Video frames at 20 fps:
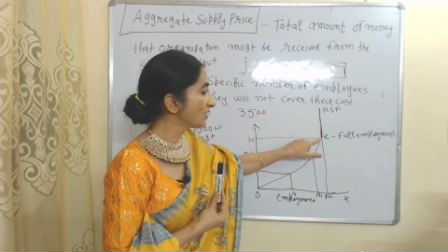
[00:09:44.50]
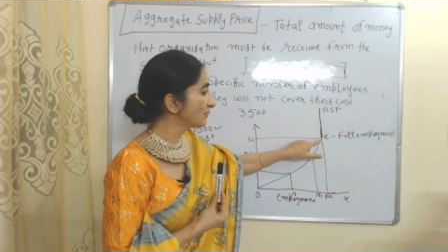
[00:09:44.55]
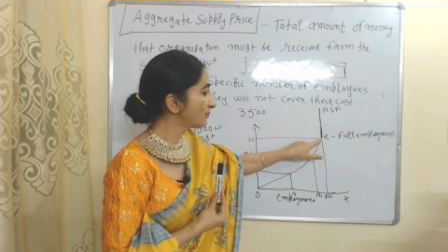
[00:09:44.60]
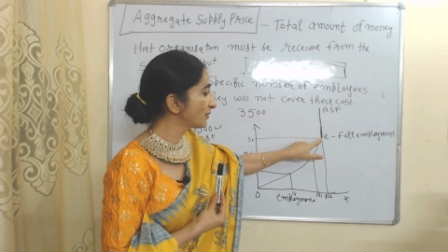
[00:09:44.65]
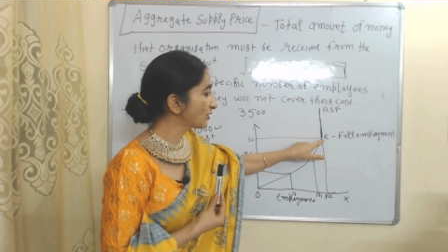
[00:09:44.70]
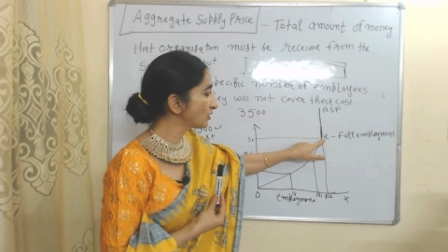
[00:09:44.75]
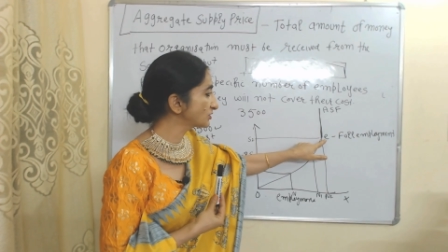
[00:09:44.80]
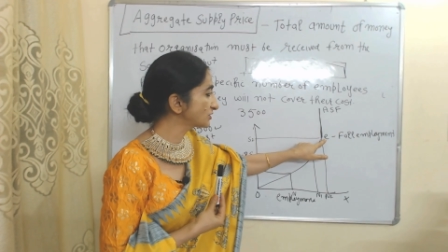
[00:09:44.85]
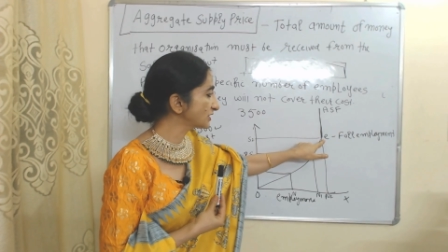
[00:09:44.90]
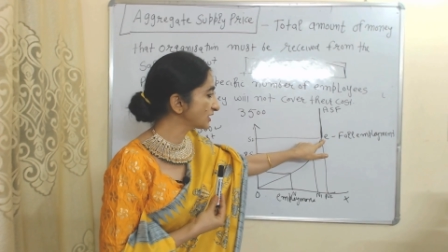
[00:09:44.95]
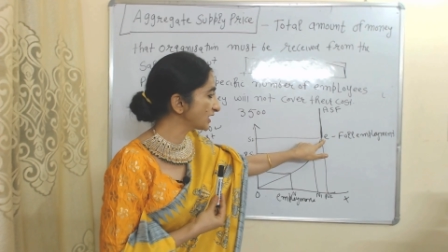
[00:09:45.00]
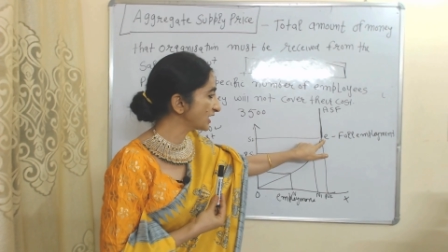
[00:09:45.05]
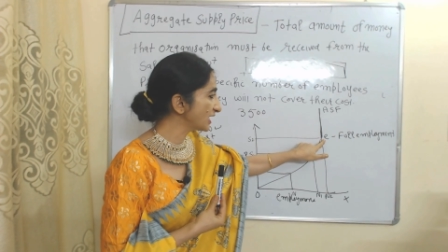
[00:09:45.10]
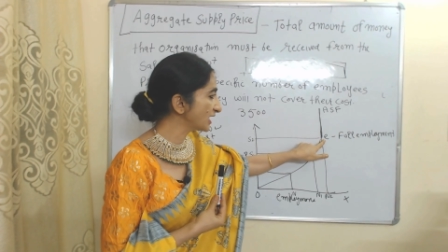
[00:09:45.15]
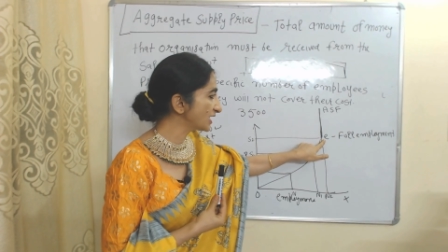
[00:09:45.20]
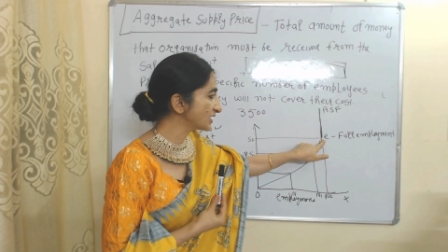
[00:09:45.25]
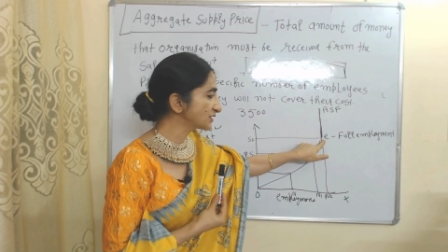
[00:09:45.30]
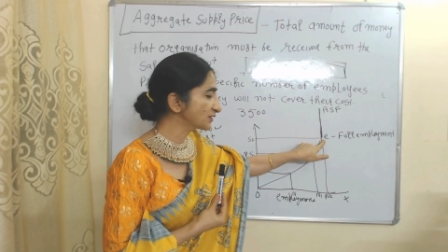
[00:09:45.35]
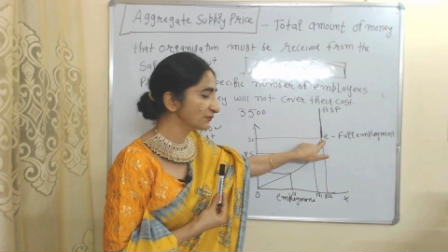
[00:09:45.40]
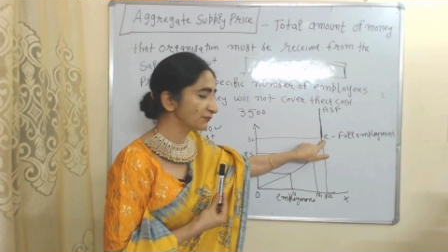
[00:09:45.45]
Because
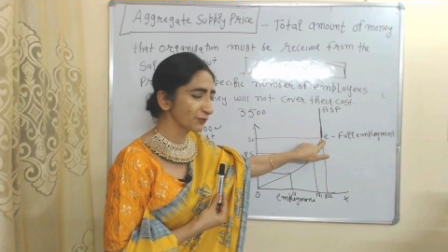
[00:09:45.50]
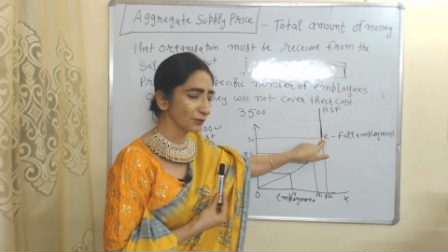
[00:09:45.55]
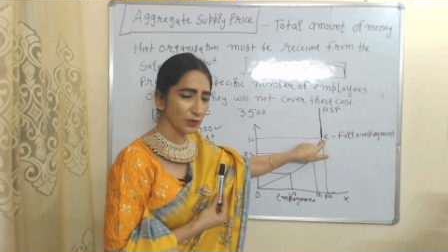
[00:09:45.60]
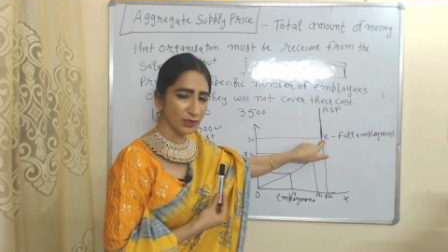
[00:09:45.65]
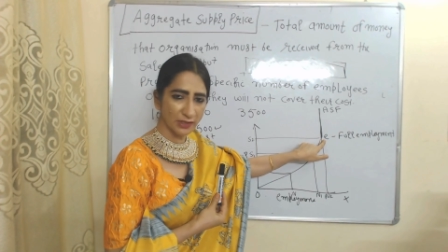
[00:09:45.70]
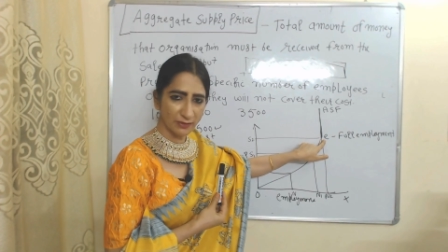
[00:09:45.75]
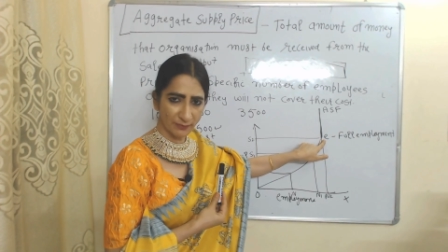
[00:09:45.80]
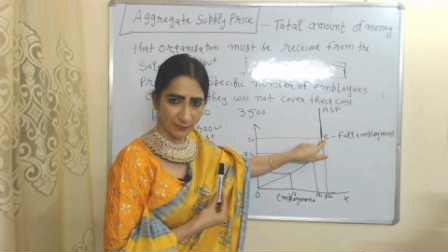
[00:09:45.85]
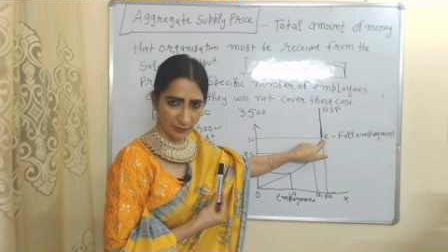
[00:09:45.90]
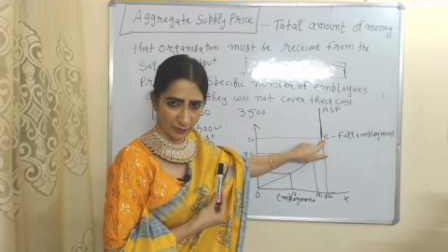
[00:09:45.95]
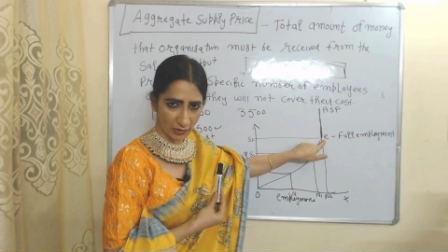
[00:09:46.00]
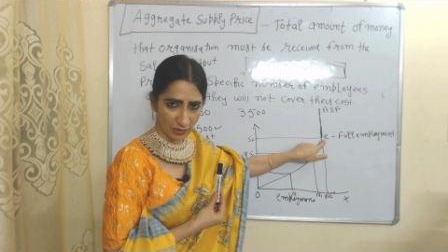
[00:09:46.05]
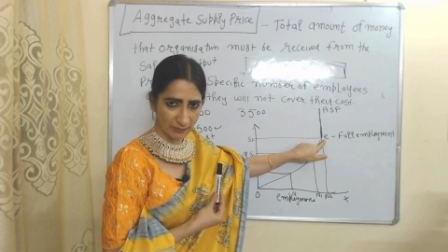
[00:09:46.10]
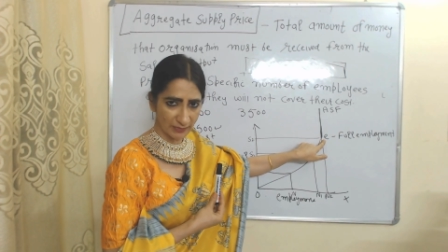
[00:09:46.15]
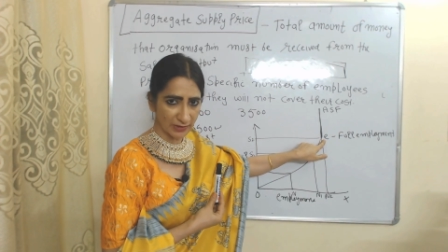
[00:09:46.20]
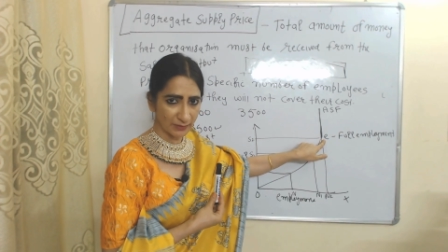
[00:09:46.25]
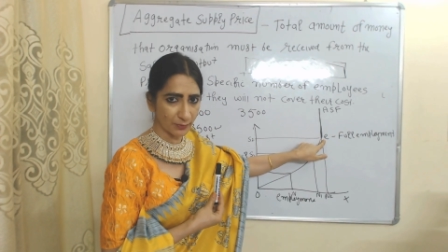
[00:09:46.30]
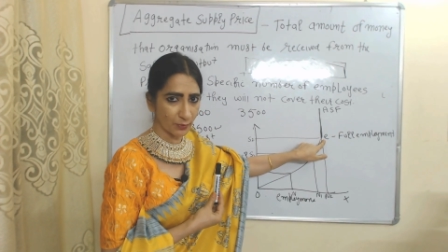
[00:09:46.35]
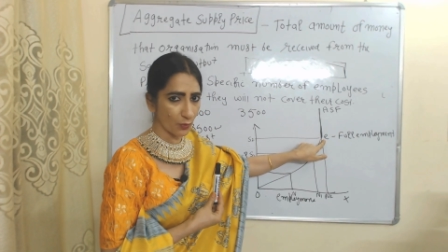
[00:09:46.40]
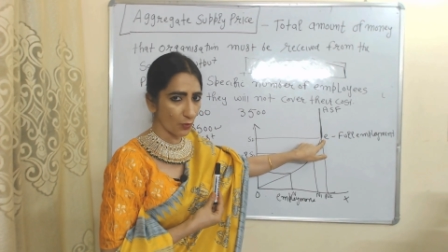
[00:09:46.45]
E is a full
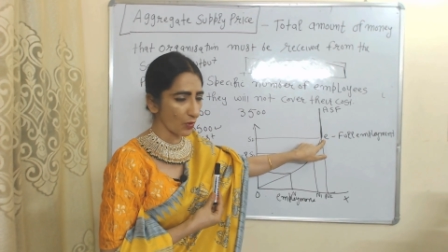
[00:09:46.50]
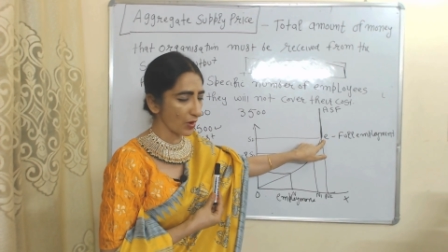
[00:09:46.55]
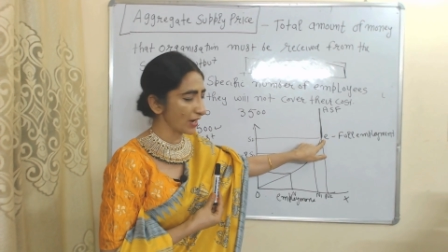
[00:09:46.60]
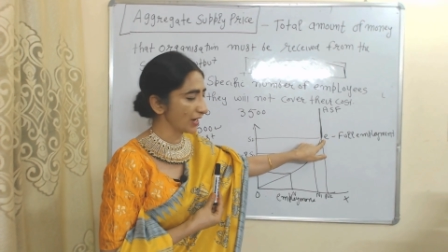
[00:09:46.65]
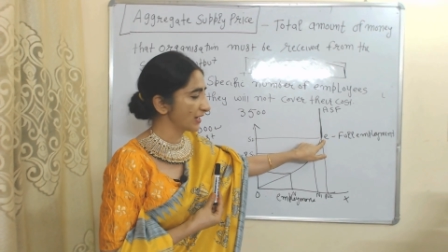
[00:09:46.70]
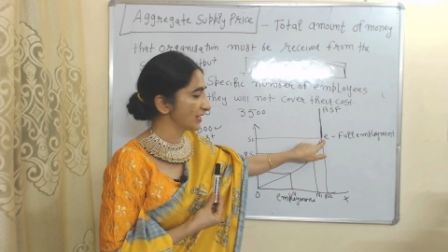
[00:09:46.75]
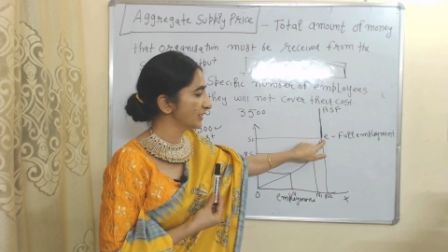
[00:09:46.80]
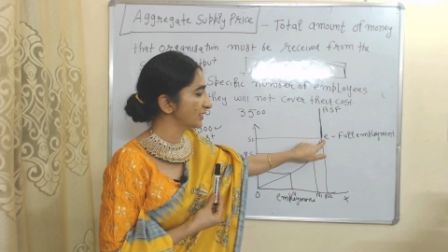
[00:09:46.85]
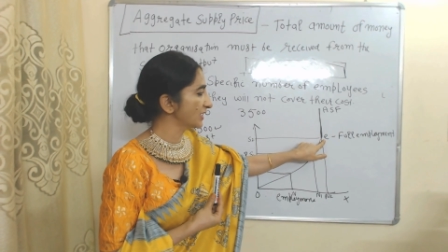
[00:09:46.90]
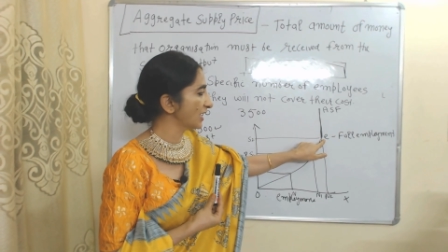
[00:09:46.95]
employment point.